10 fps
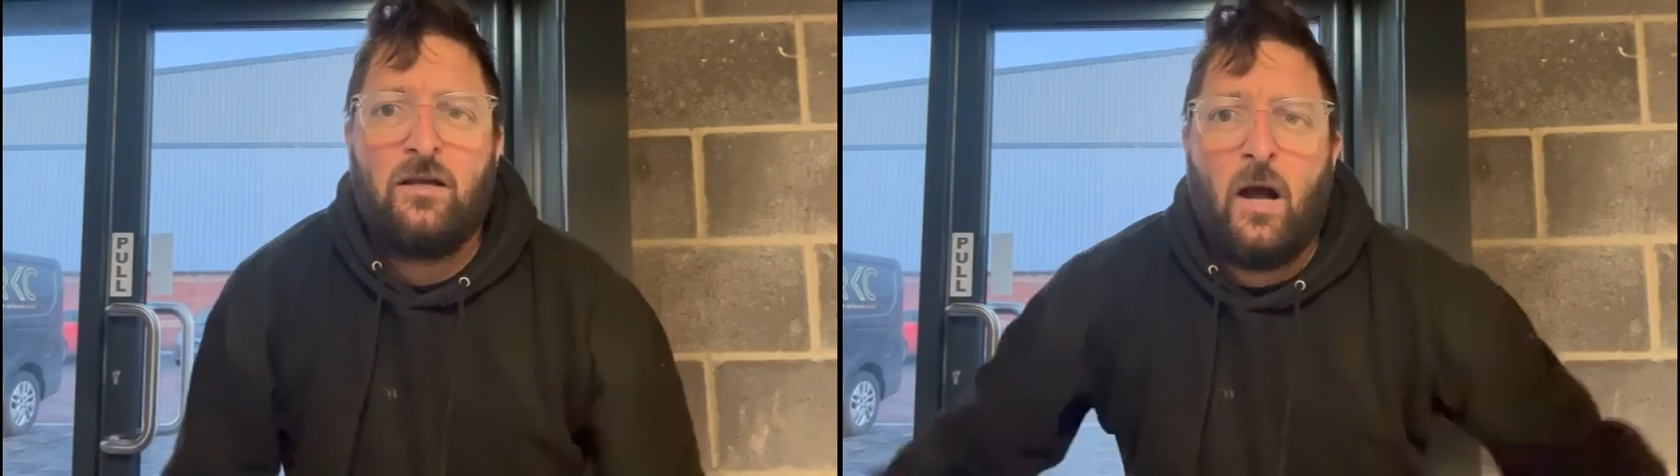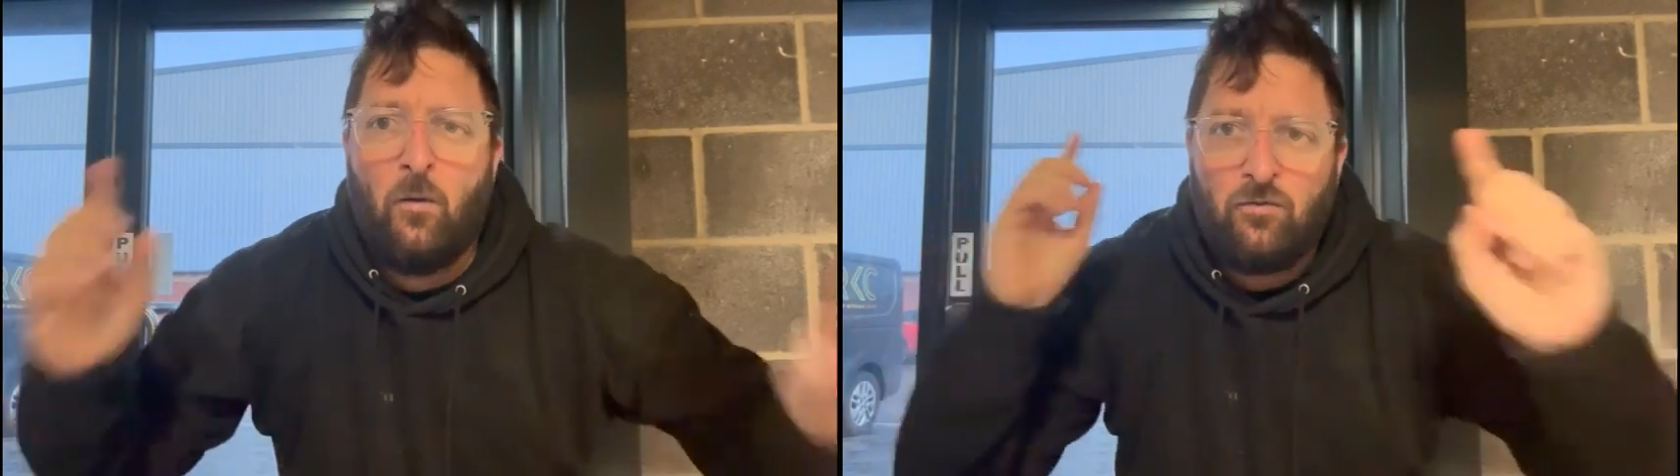
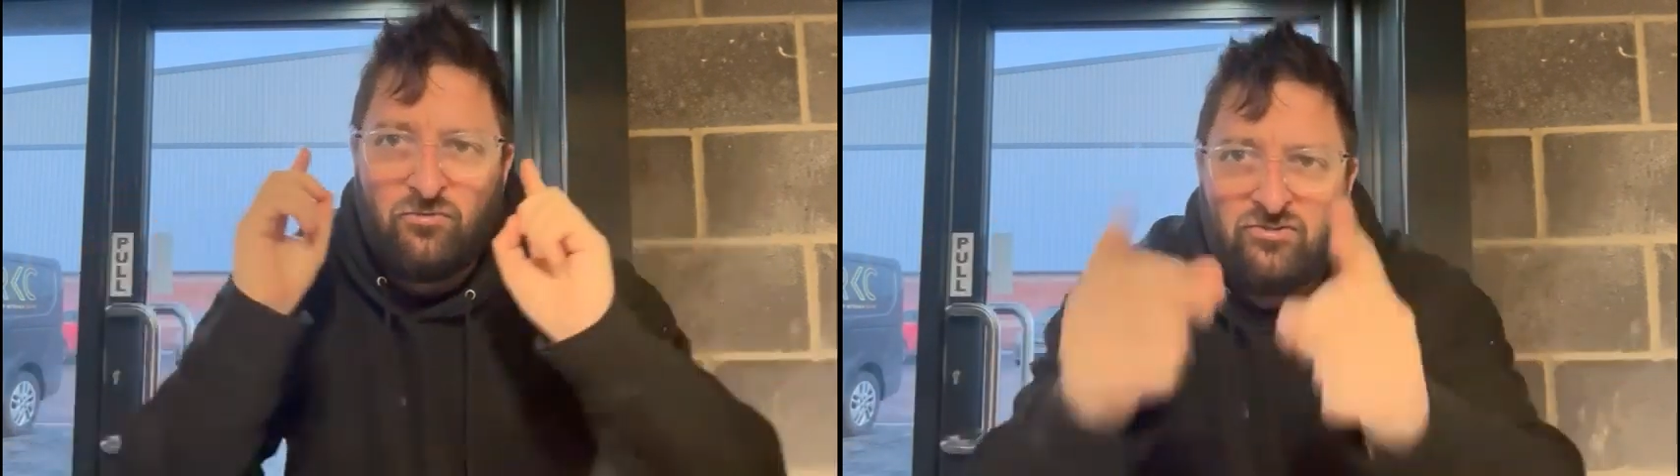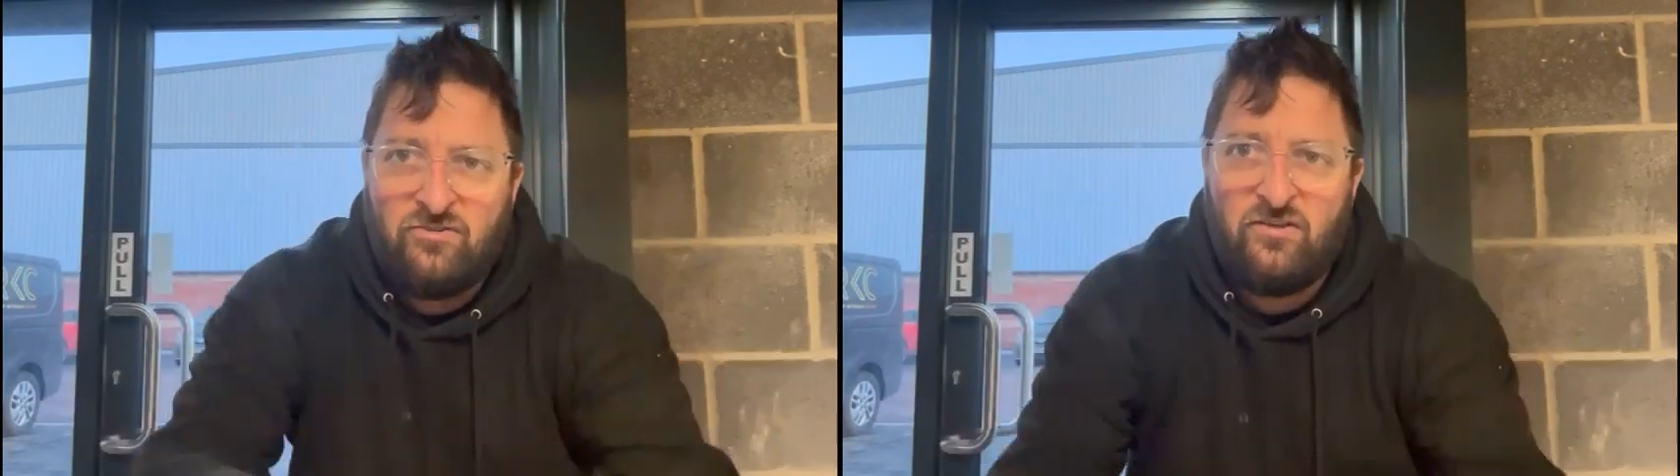Now,
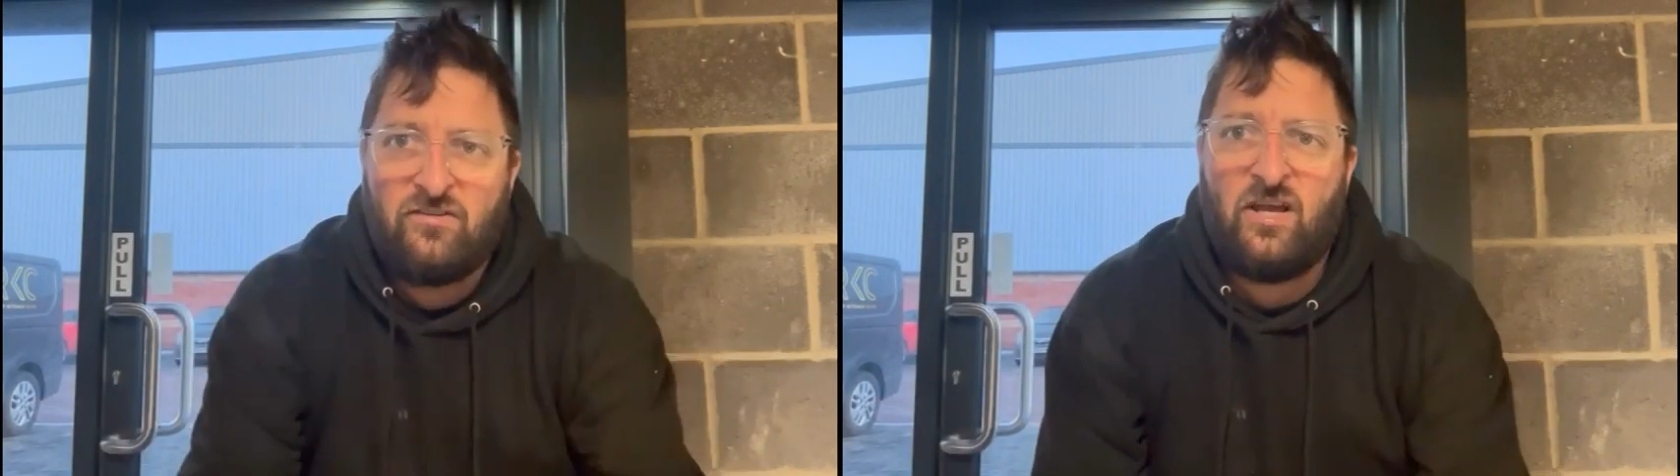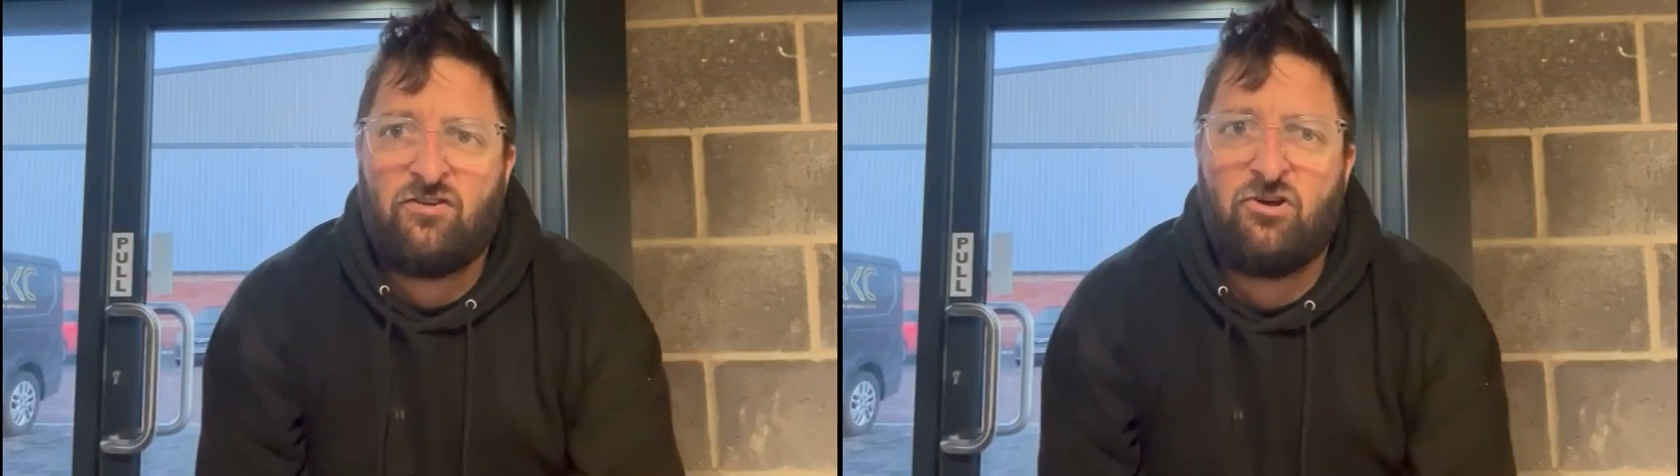the
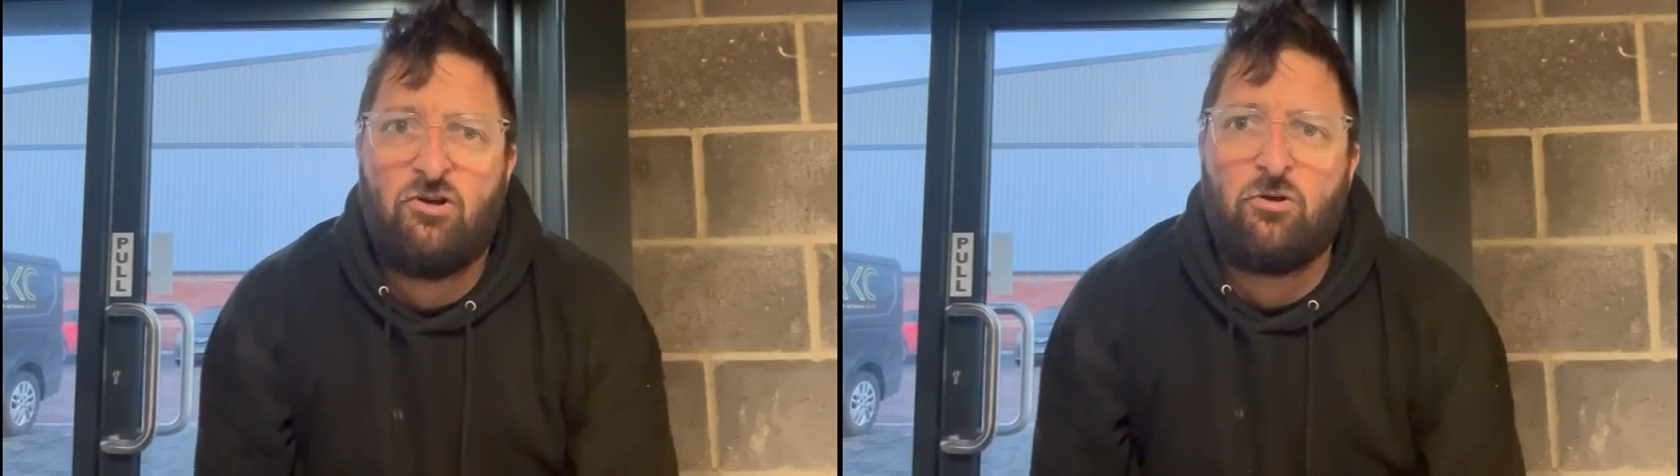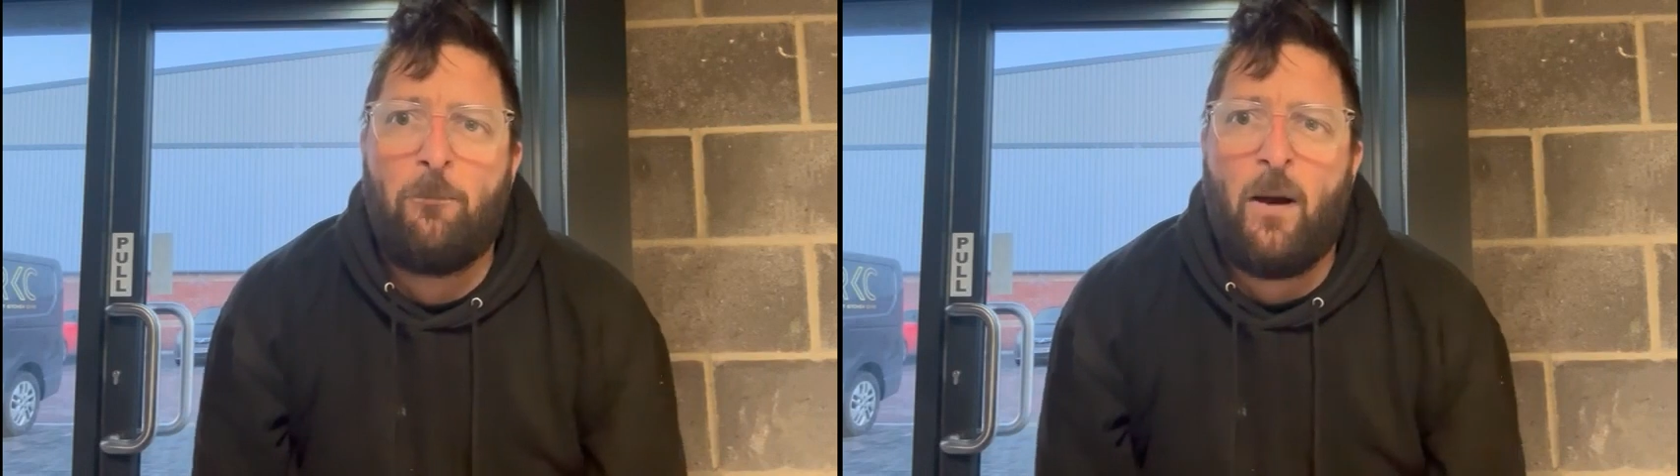Cestrians
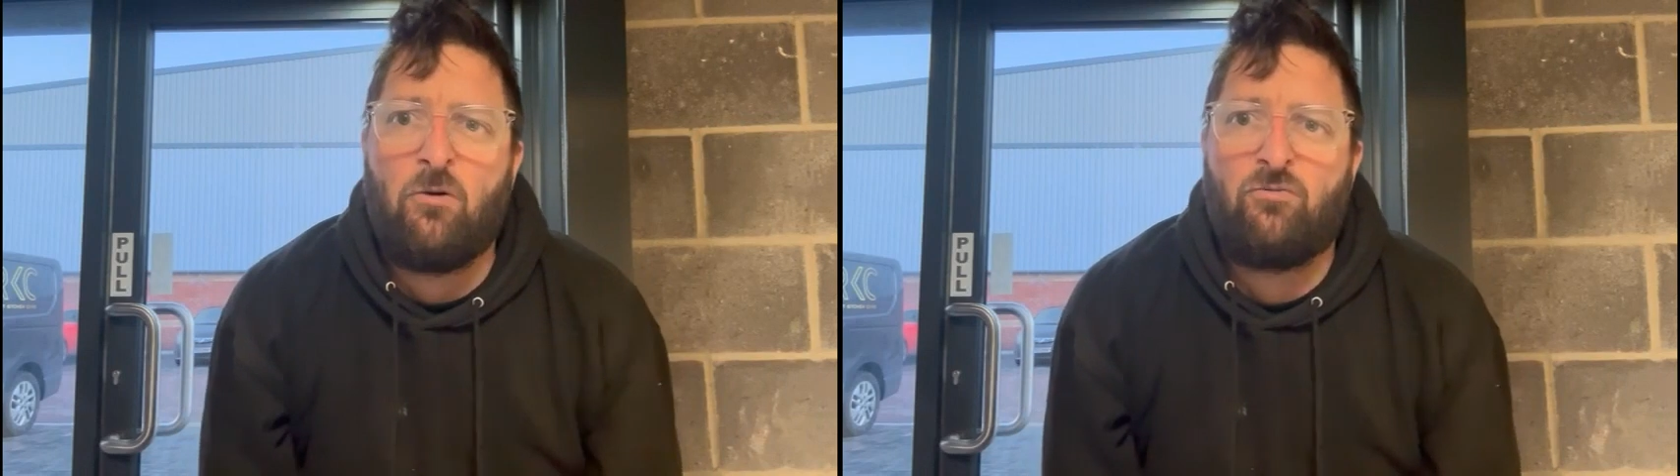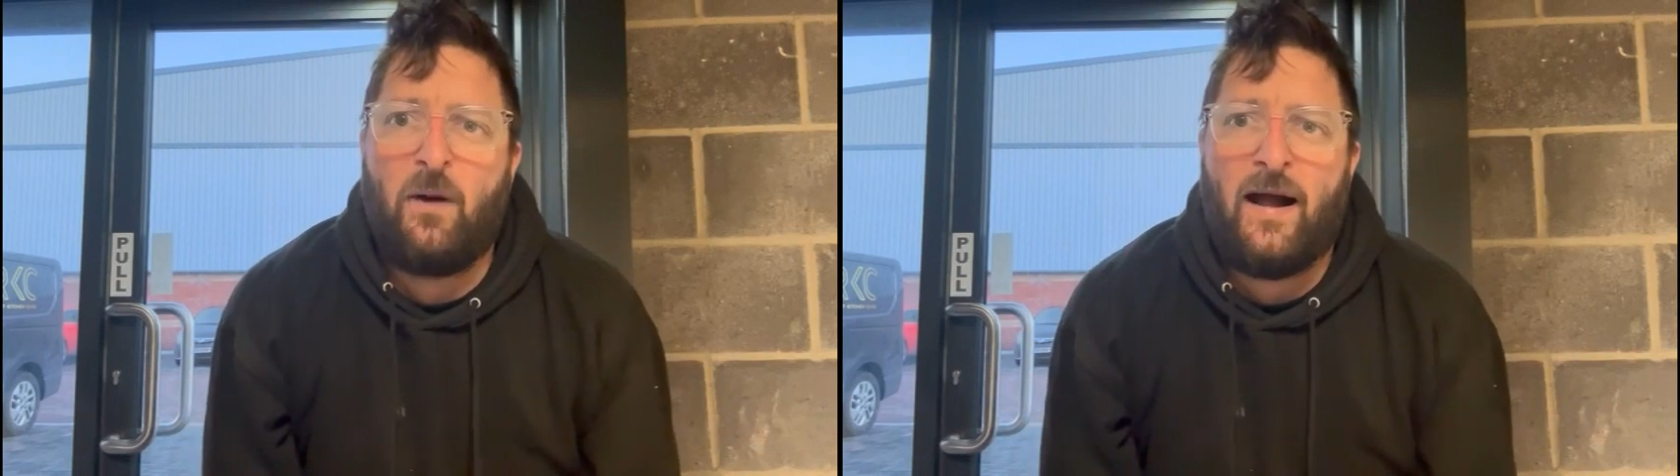will
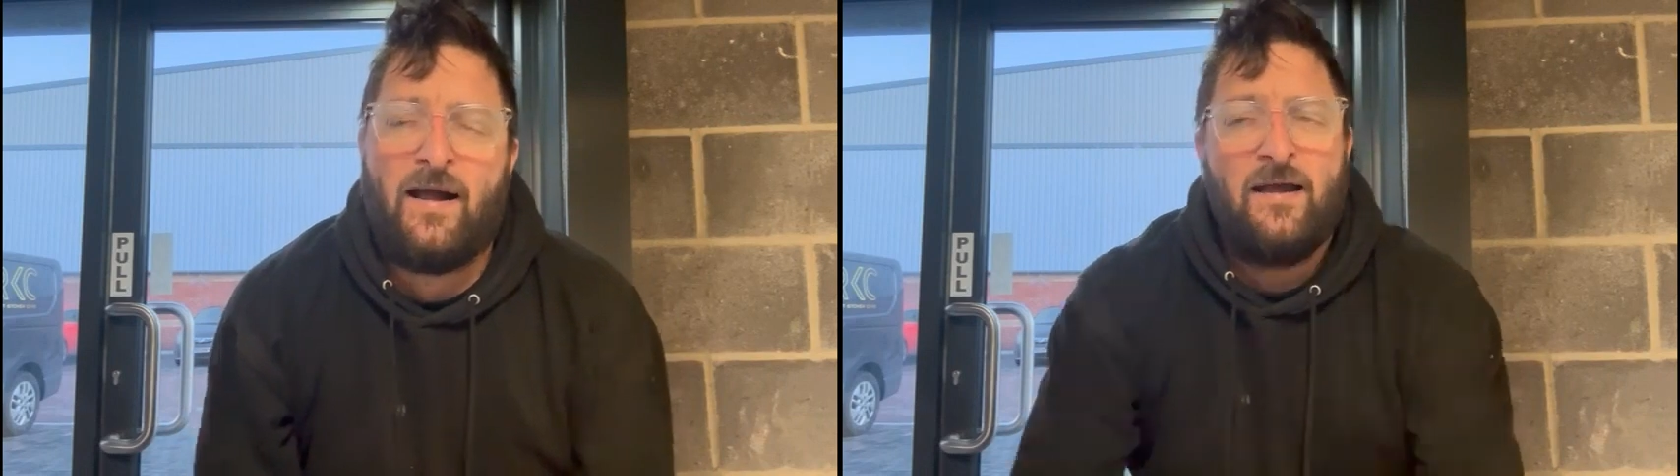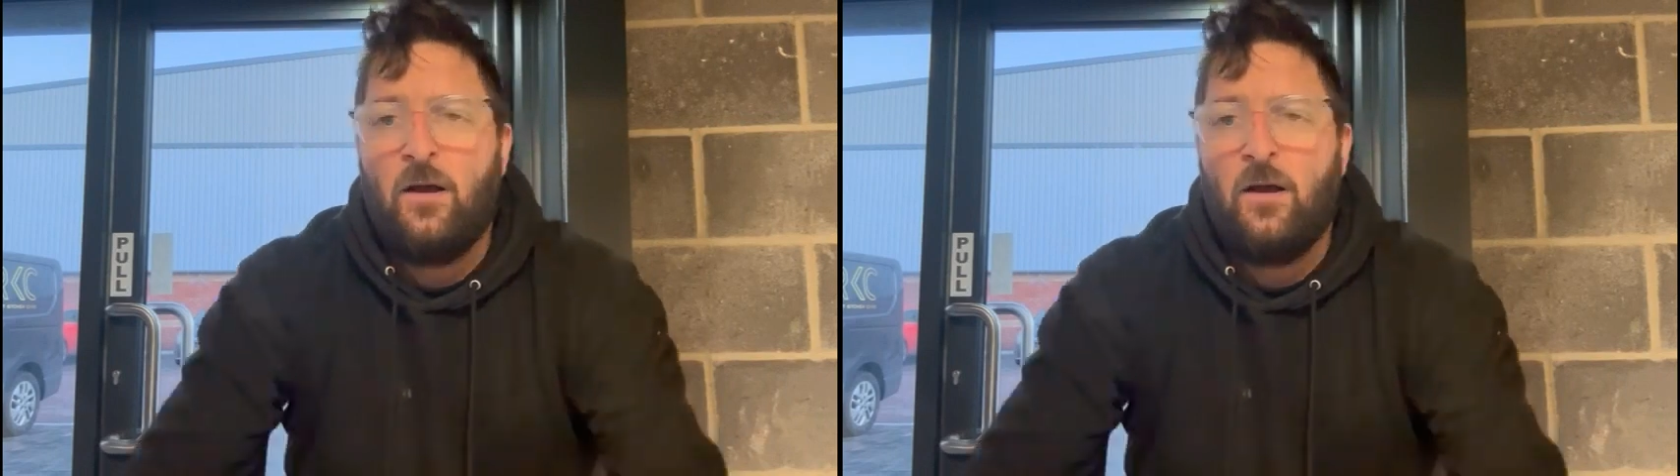bounce back.